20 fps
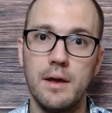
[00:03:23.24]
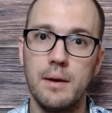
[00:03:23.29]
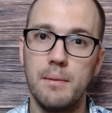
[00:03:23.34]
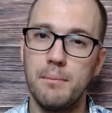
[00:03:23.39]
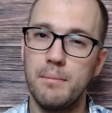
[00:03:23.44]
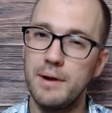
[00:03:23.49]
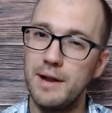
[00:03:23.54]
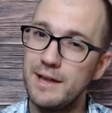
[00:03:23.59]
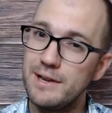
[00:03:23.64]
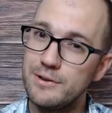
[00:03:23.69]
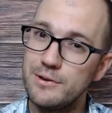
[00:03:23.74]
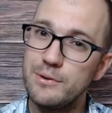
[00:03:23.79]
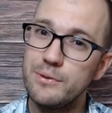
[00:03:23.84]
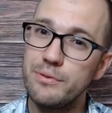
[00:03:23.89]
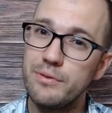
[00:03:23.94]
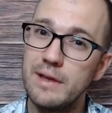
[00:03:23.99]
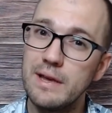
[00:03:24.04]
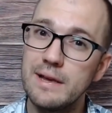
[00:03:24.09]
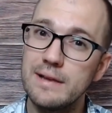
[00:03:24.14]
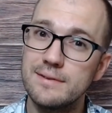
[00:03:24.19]
But I do
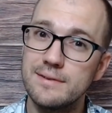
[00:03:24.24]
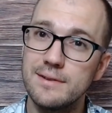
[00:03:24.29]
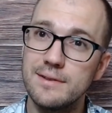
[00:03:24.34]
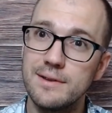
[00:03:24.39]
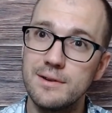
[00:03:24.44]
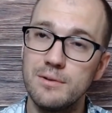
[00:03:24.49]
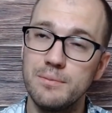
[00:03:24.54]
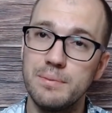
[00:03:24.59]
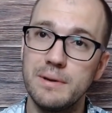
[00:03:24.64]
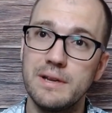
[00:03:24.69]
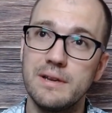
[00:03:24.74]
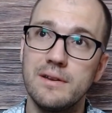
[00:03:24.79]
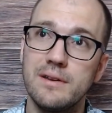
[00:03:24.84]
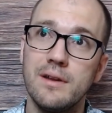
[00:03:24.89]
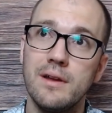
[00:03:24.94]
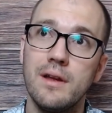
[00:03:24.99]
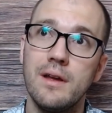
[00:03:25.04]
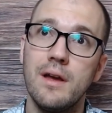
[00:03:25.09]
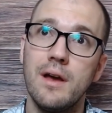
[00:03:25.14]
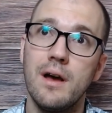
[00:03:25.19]
think it's a little bit
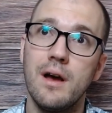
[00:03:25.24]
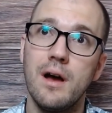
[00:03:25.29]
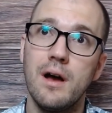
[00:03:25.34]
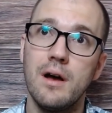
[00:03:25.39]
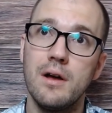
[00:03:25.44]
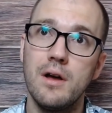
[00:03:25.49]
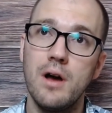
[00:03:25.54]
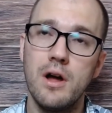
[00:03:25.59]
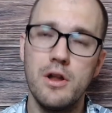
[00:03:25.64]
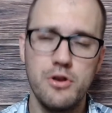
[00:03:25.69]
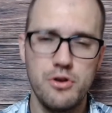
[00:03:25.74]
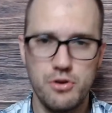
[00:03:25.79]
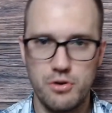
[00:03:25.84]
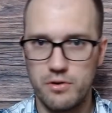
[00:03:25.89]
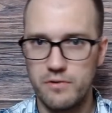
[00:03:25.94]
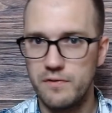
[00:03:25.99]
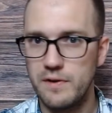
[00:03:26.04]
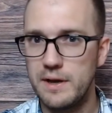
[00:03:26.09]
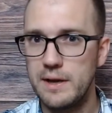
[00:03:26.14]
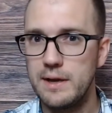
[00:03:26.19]

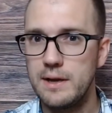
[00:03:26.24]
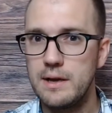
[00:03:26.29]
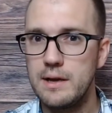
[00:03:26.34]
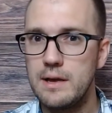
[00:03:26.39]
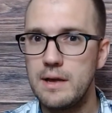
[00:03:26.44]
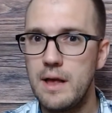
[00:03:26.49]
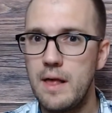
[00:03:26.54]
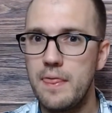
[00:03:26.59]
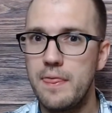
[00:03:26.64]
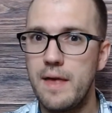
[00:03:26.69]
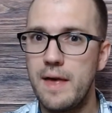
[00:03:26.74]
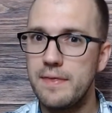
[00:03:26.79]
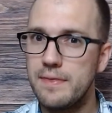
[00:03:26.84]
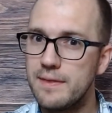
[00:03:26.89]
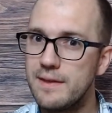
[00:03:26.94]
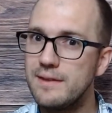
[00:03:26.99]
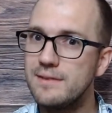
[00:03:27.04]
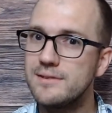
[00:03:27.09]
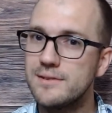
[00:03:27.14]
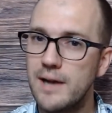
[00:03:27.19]
unnerving that
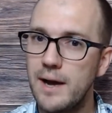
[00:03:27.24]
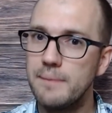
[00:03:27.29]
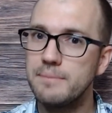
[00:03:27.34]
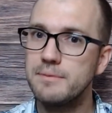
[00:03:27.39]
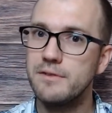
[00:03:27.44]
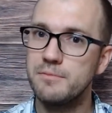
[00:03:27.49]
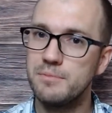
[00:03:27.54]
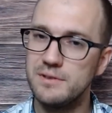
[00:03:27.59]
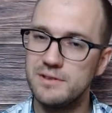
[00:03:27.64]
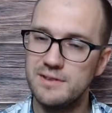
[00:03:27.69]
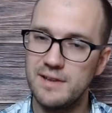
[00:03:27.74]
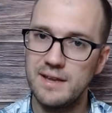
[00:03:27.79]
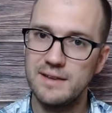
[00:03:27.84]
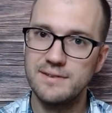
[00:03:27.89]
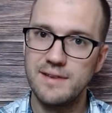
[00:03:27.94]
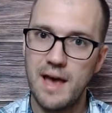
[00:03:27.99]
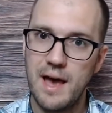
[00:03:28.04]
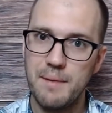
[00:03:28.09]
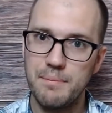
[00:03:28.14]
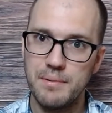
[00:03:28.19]
these types of
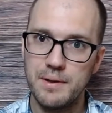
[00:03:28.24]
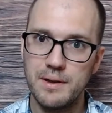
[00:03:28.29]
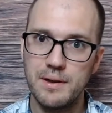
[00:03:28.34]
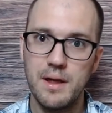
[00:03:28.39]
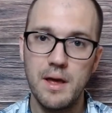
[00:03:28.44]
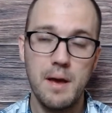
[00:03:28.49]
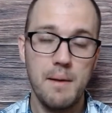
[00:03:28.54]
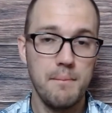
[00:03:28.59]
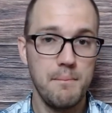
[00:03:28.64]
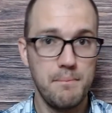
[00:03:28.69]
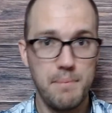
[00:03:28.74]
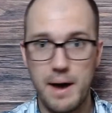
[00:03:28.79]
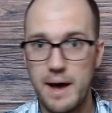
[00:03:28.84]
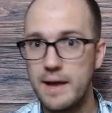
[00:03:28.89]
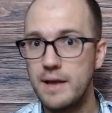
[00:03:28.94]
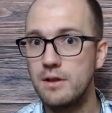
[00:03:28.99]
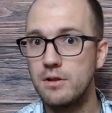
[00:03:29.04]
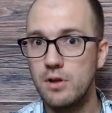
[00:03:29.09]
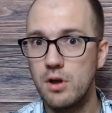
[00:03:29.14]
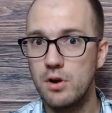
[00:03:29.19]
mistakes happen by
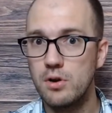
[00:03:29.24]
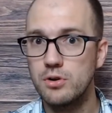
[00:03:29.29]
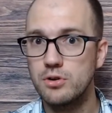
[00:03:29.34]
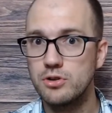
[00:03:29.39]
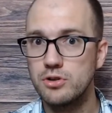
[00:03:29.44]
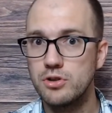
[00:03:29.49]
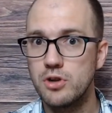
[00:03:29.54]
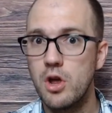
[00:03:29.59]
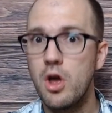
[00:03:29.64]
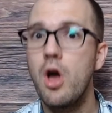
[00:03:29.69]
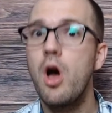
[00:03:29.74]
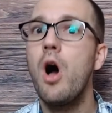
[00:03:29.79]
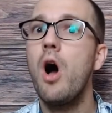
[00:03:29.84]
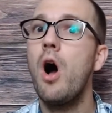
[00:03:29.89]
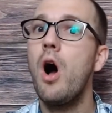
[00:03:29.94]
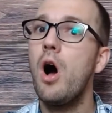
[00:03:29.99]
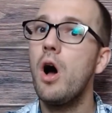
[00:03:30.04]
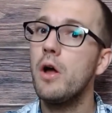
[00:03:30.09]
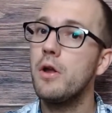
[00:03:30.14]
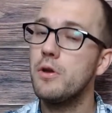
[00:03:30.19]
and large
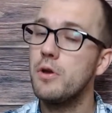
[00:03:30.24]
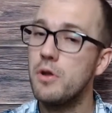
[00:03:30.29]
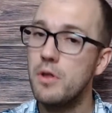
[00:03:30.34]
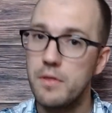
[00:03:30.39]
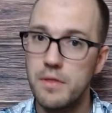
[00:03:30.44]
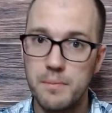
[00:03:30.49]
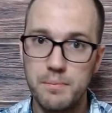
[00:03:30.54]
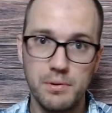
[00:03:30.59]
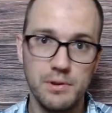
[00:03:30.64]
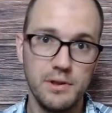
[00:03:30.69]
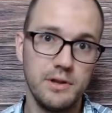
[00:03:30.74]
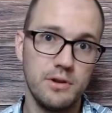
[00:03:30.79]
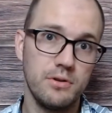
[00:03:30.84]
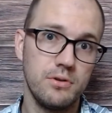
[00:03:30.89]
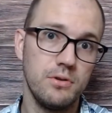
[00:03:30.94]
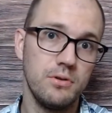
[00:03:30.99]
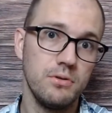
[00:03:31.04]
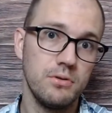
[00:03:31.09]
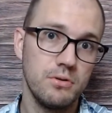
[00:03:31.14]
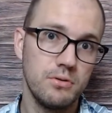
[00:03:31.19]
on the
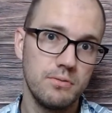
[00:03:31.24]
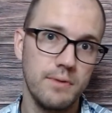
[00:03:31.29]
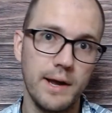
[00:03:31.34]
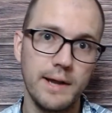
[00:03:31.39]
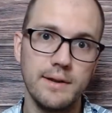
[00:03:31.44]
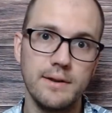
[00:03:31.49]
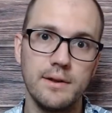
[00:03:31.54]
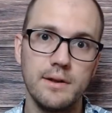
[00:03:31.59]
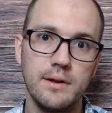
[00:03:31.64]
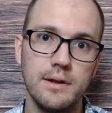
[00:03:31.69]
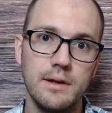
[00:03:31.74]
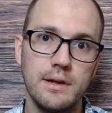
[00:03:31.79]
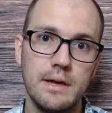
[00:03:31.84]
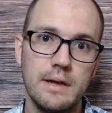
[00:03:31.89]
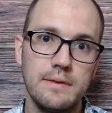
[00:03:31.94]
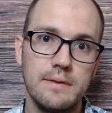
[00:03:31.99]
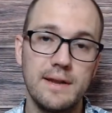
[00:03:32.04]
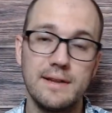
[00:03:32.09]
political right. That